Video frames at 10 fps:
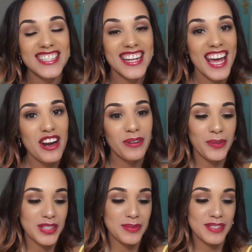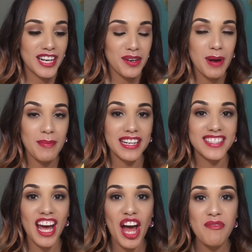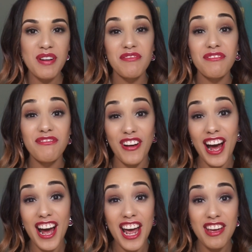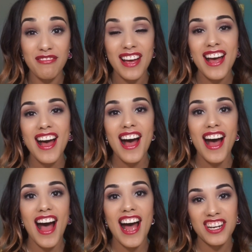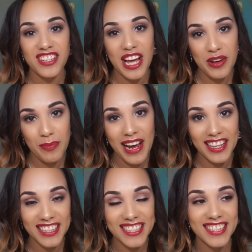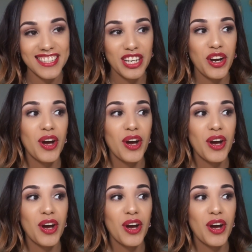Today we're going to be talking about my top 5 eyeshadow palettes.